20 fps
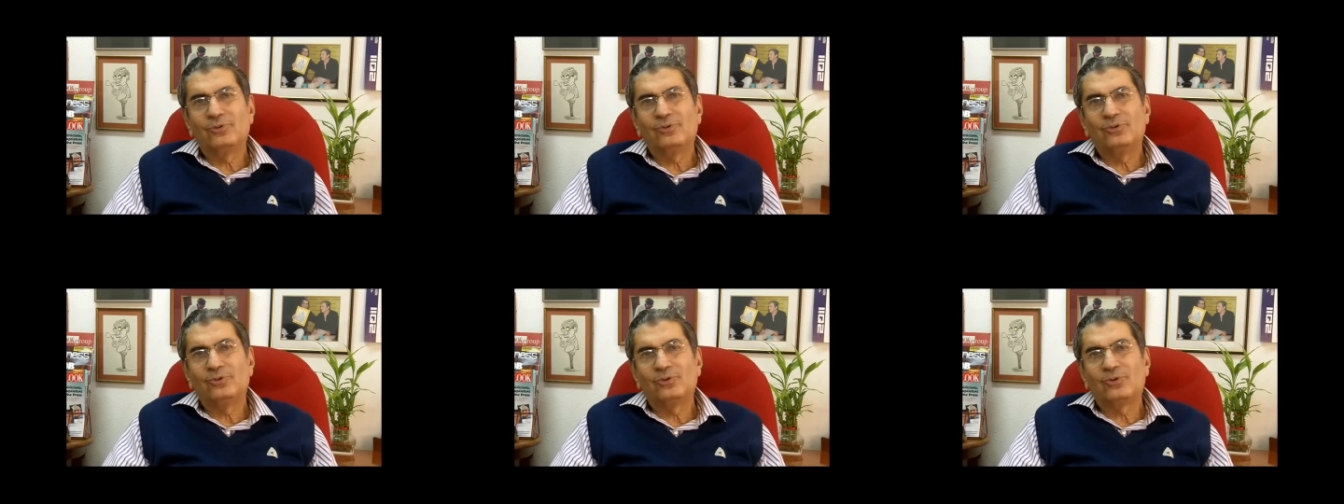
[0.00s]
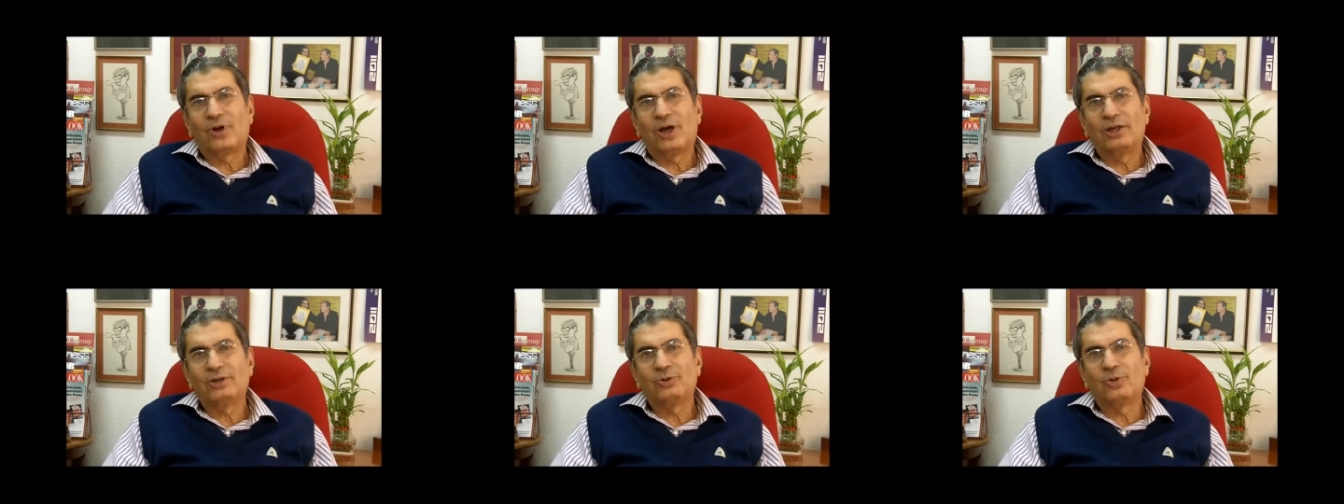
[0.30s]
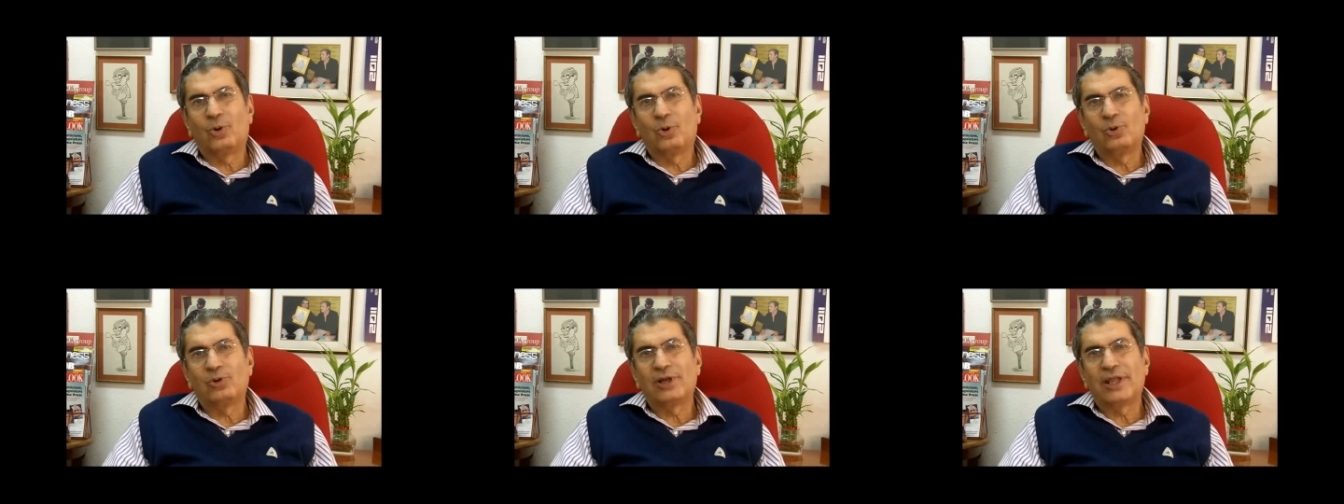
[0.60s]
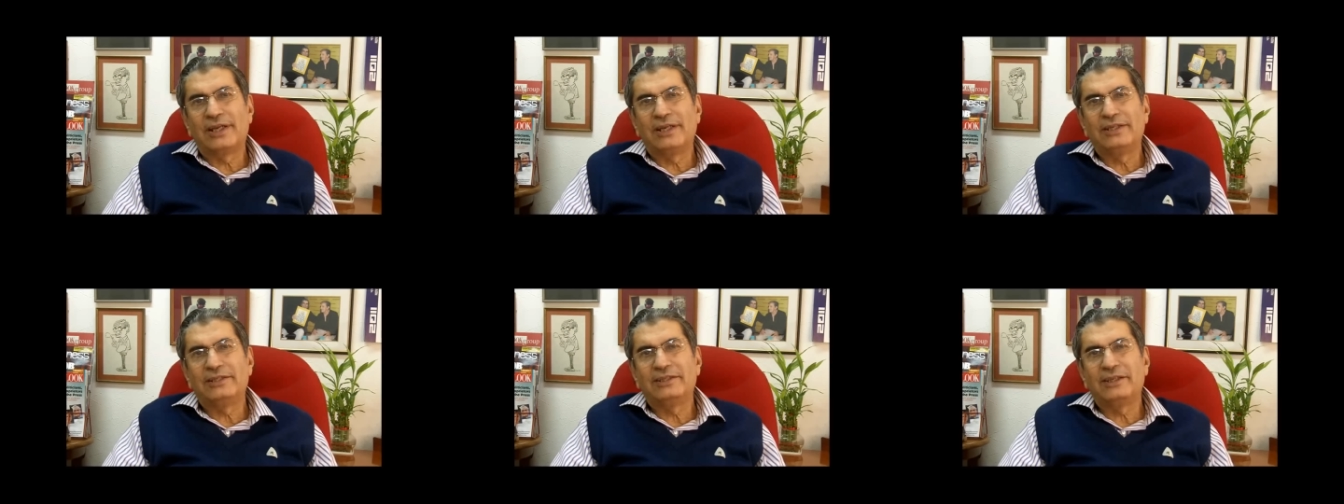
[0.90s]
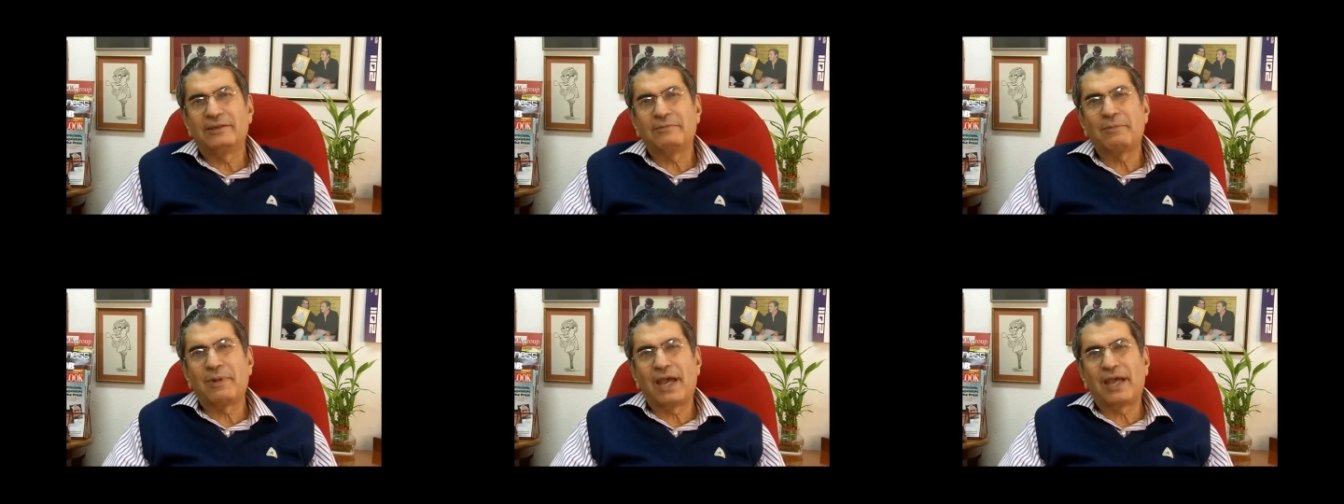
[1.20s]
you can't hold
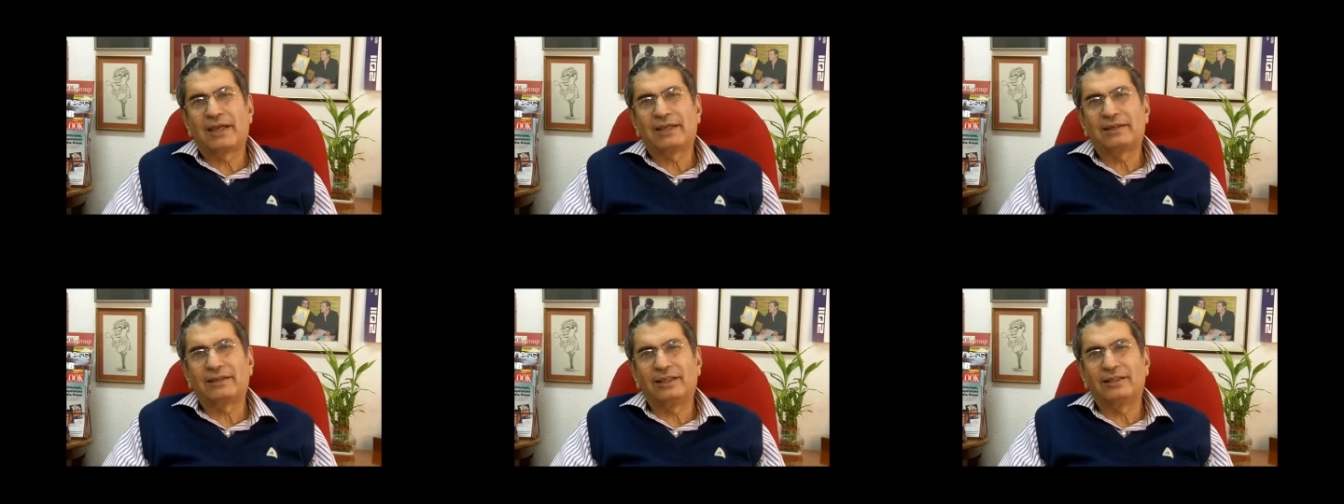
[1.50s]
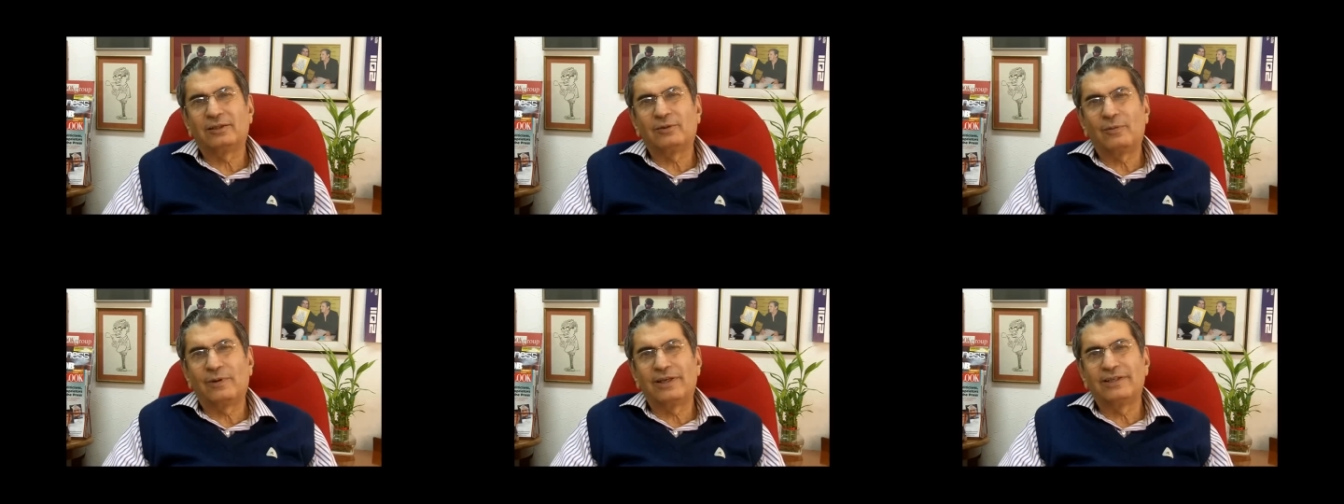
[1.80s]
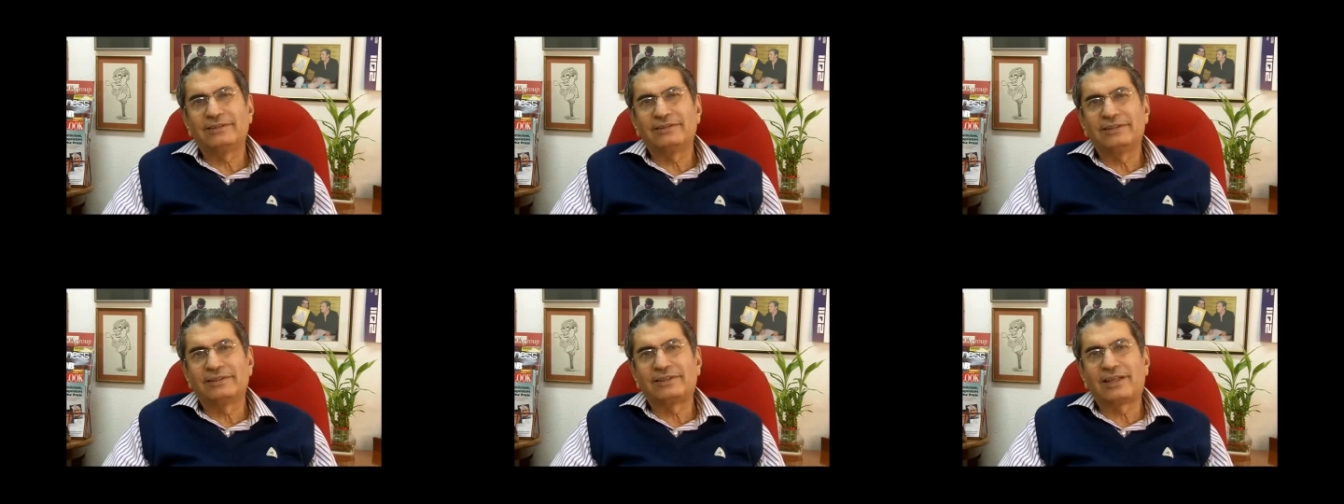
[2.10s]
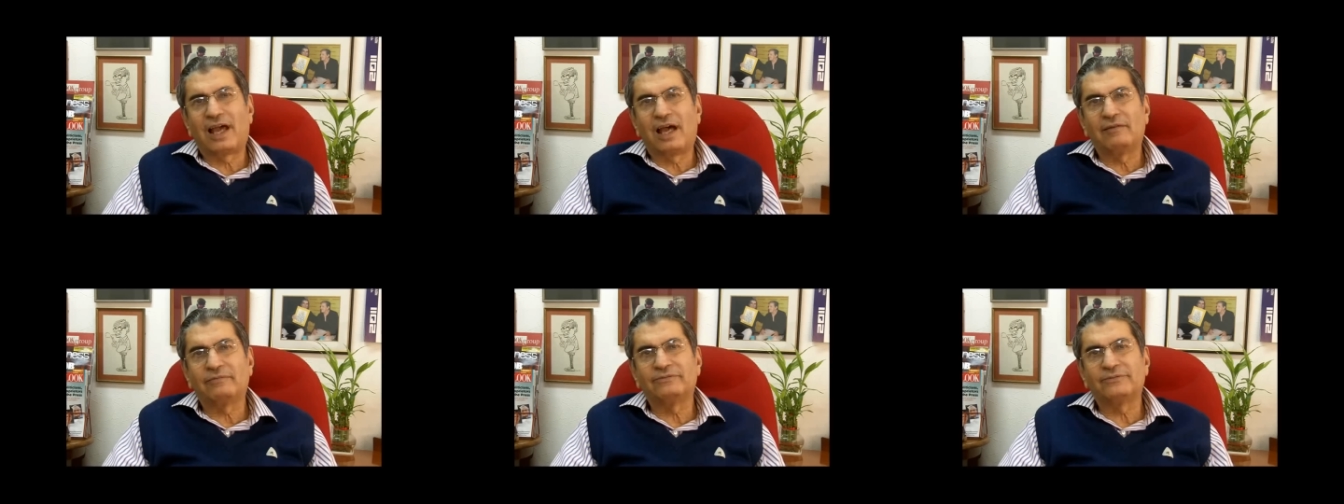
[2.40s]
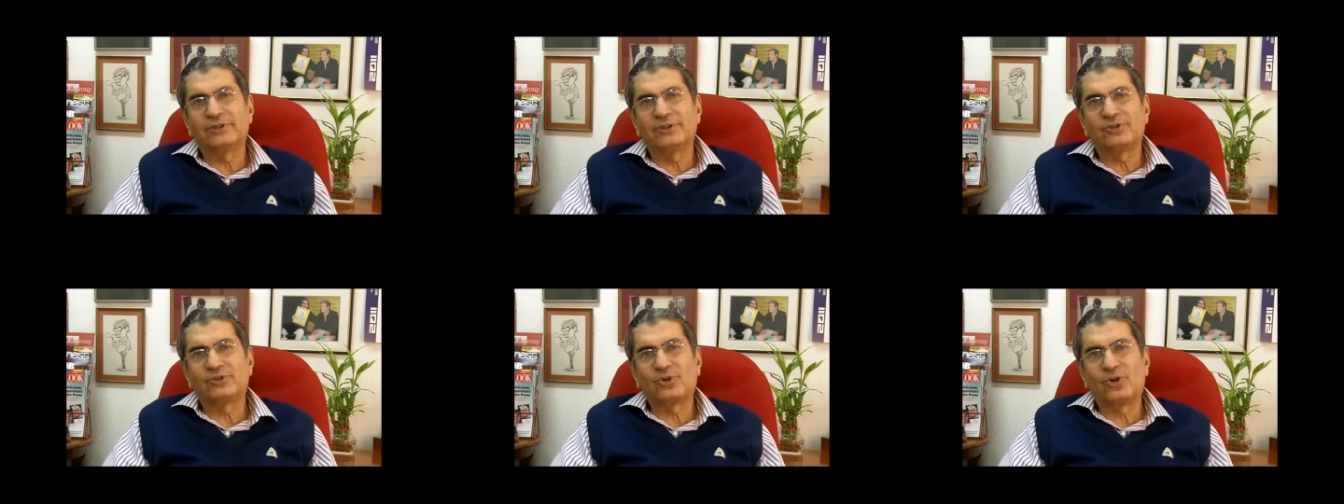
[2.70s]
anything back, otherwise it's half
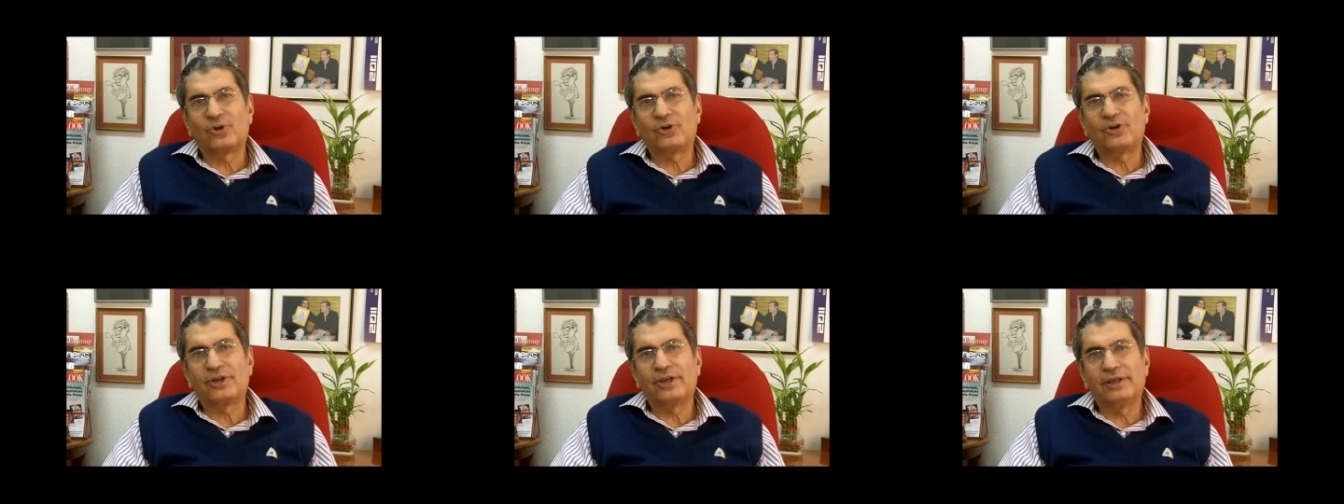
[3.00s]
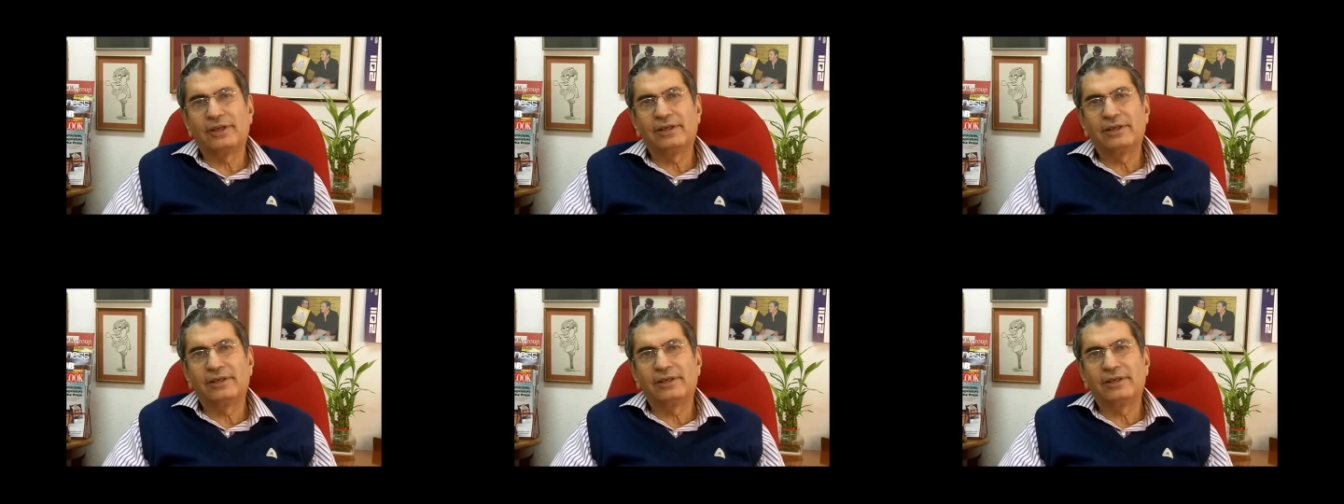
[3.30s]
the story.